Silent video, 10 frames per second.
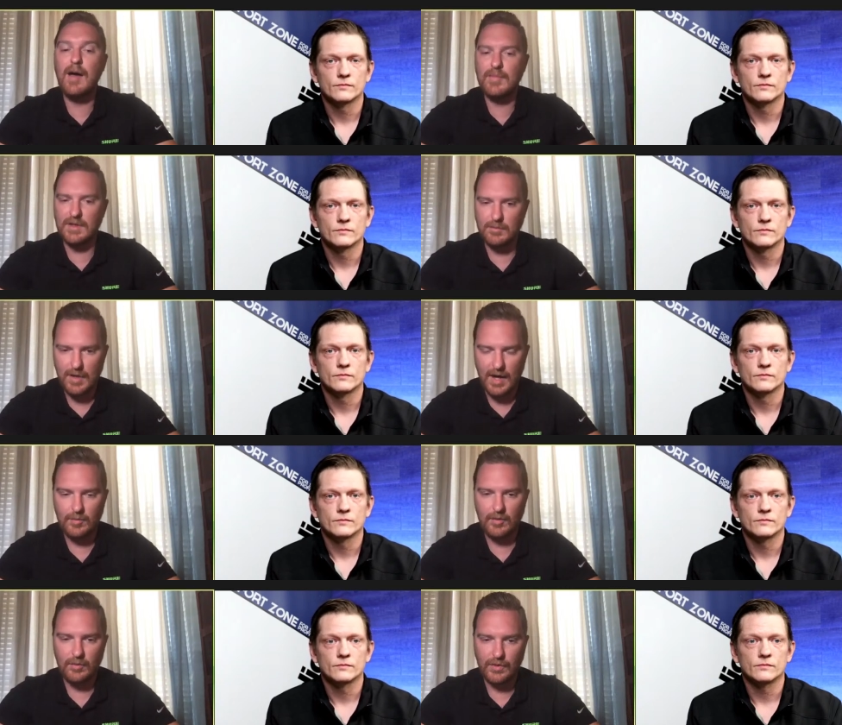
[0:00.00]
Speaker 1: be
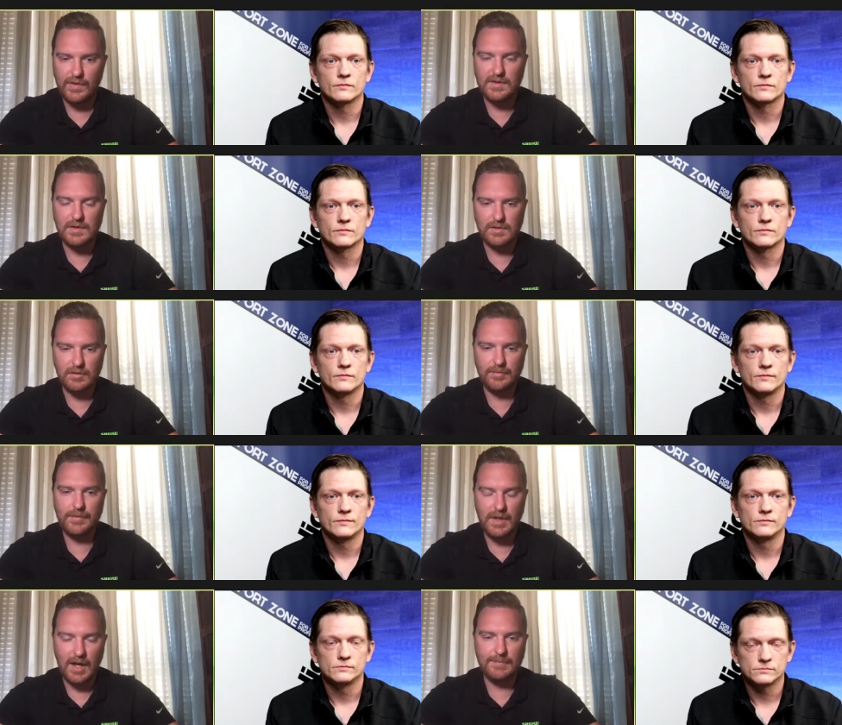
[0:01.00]
compatible with the digital
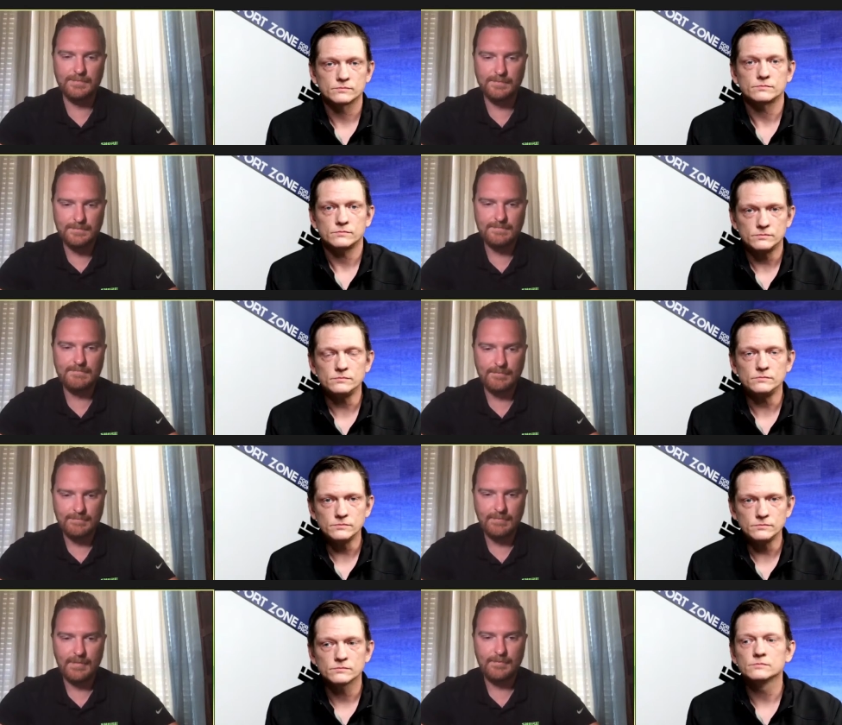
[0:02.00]
line.
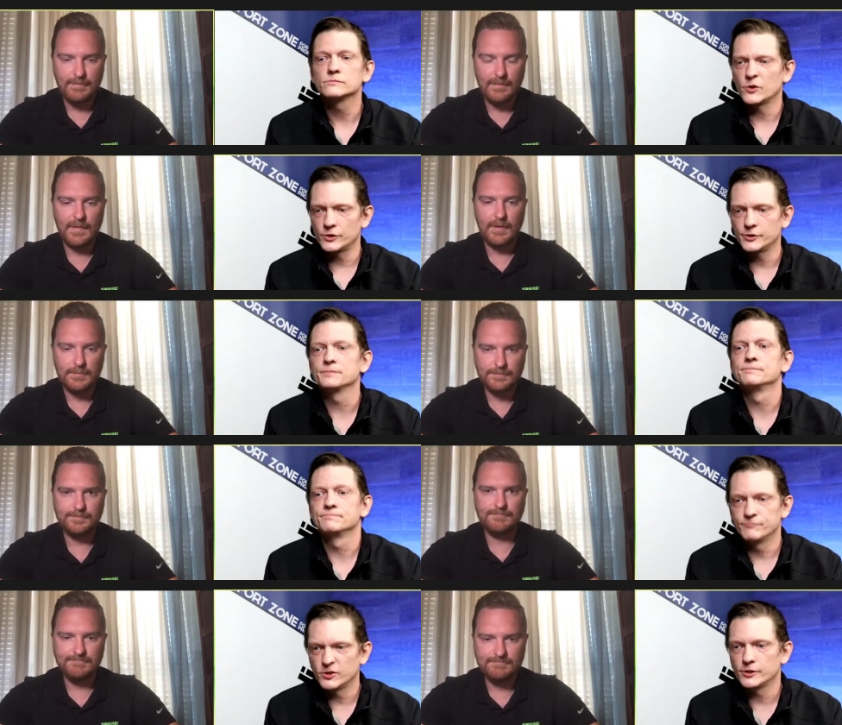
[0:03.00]
Very good,
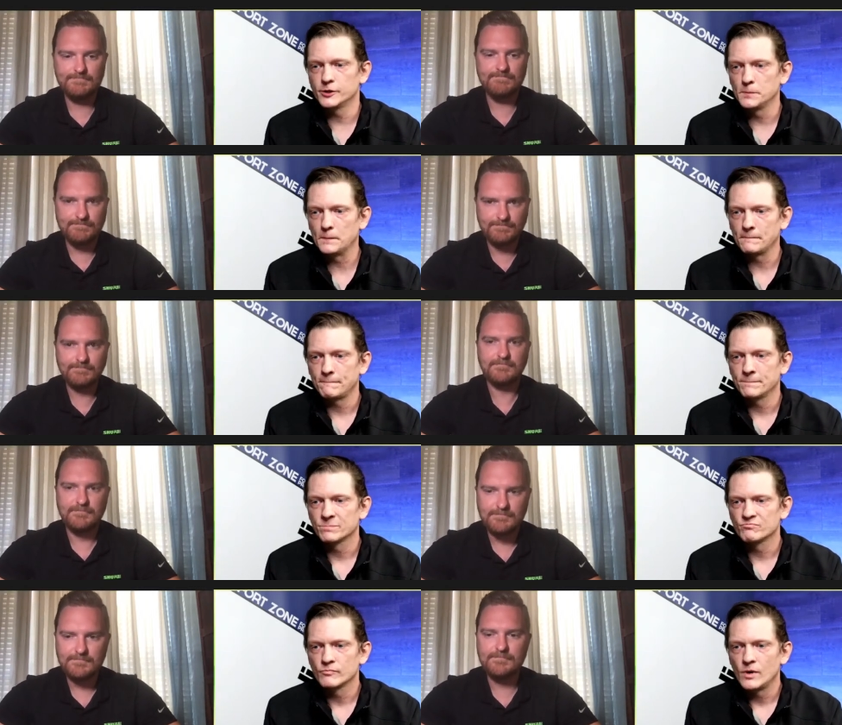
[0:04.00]
very good.
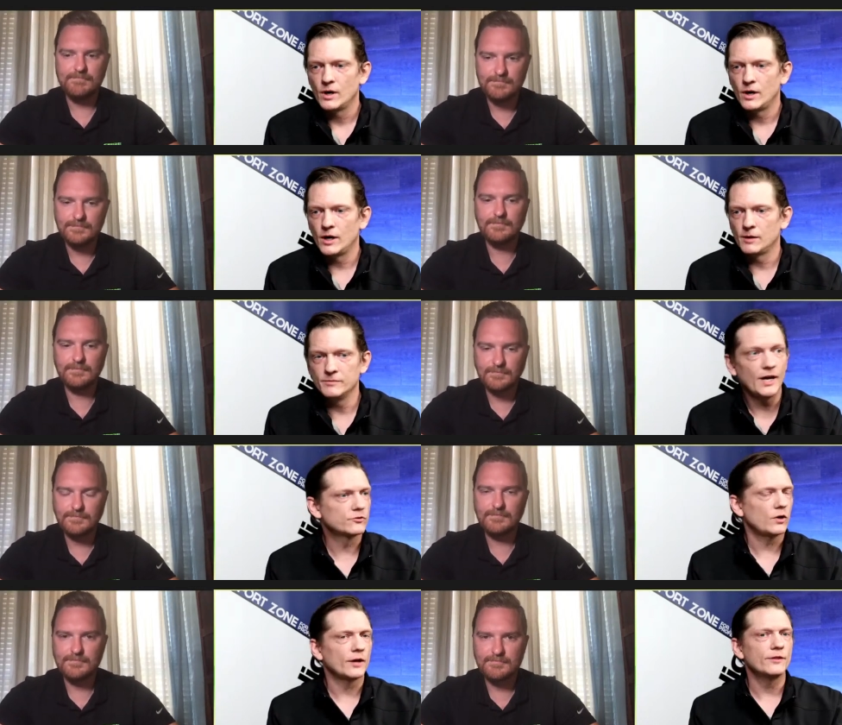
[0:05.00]
Um, yeah, so I
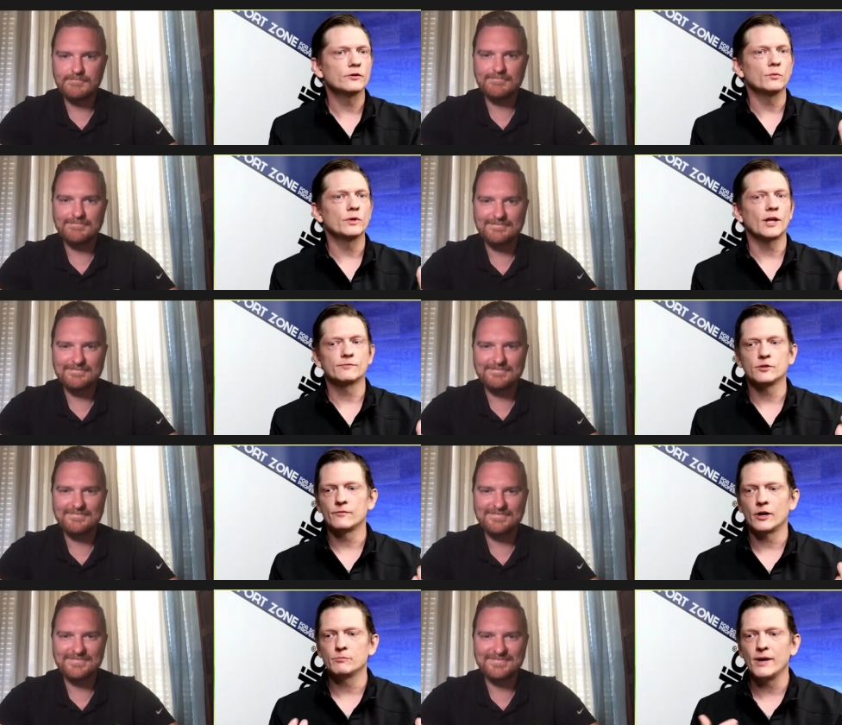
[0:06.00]
think
Speaker 2: that we left off on
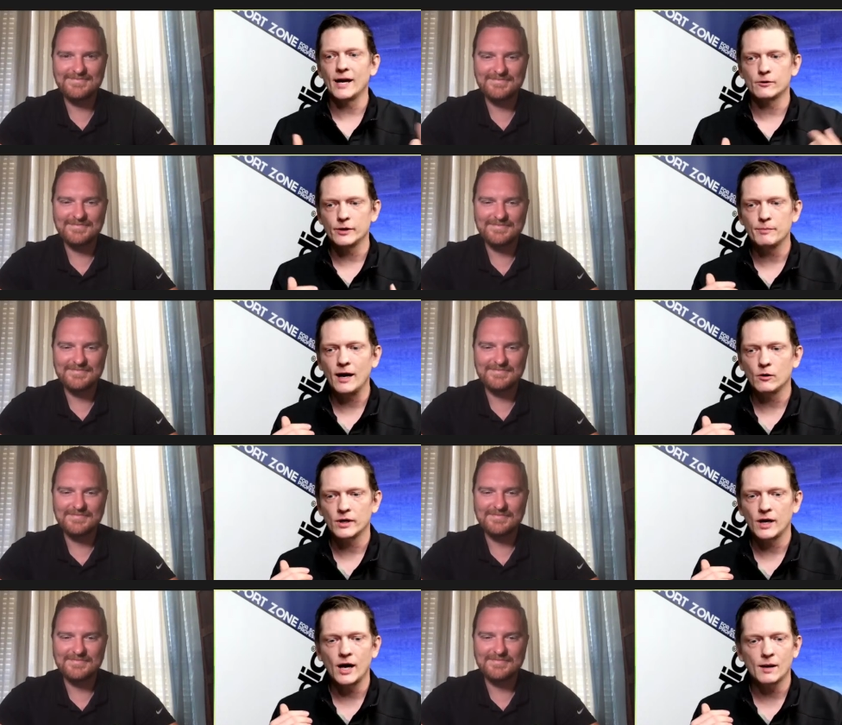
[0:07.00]
battery powering
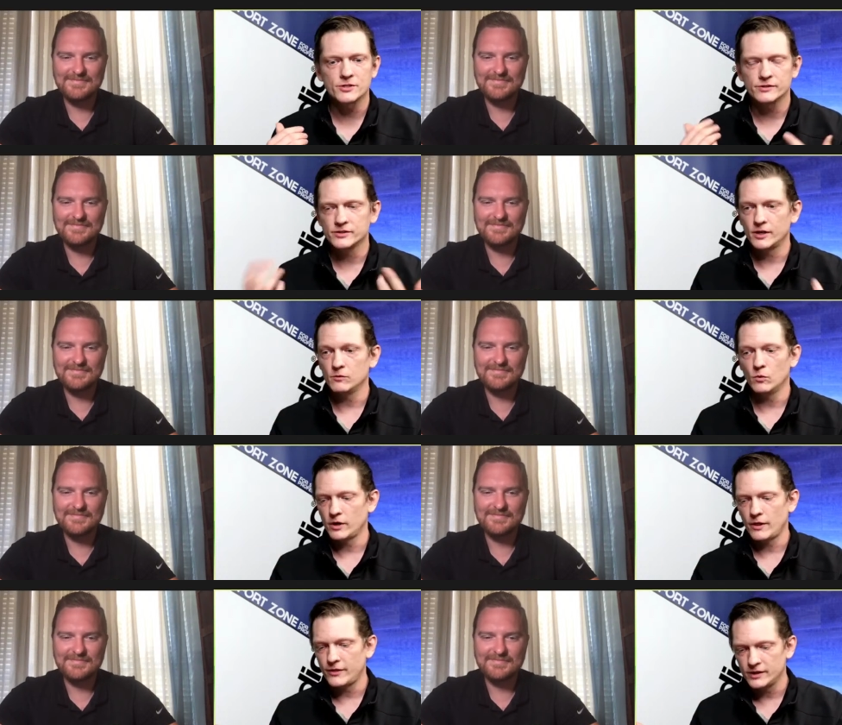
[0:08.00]
options. Uh, one of the
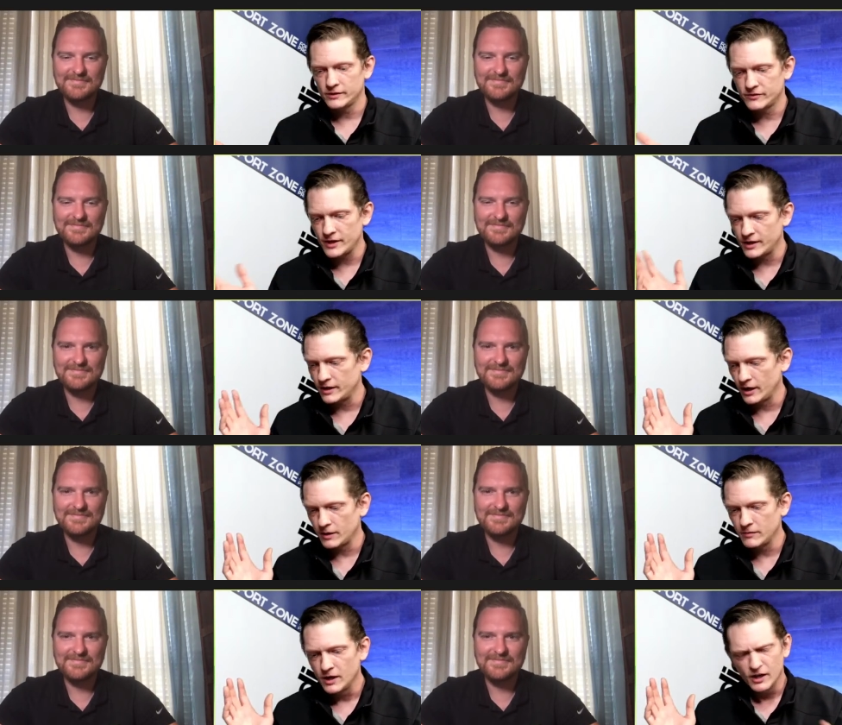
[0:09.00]
things that, um,
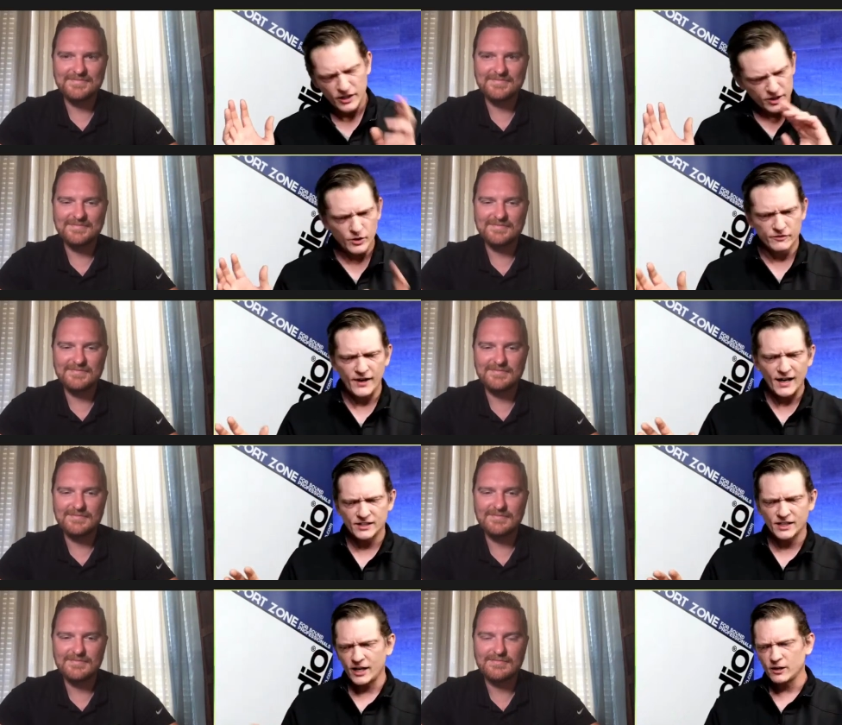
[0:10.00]
you know, in fact, I
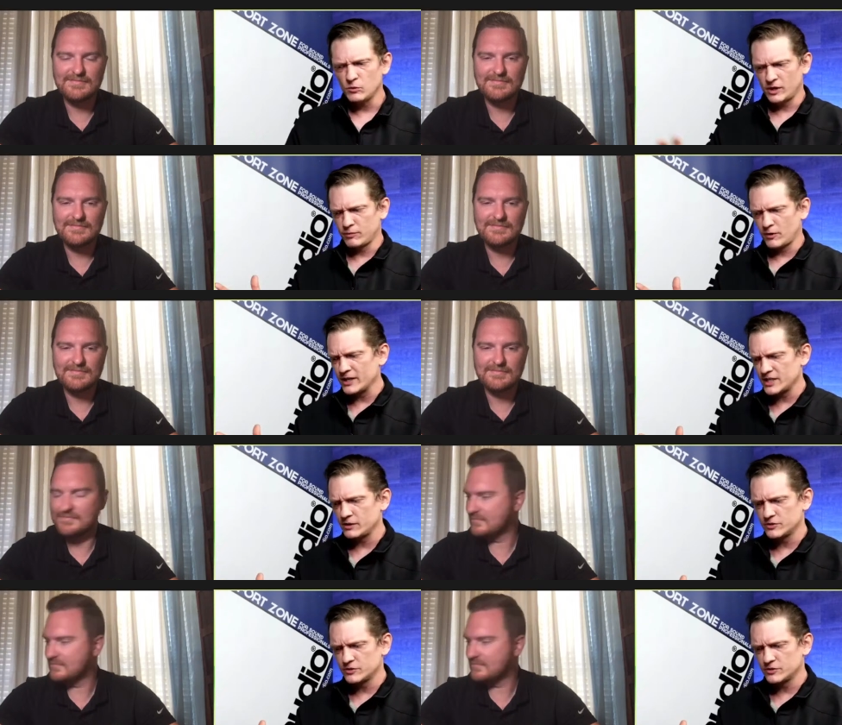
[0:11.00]
kind of want to branch out too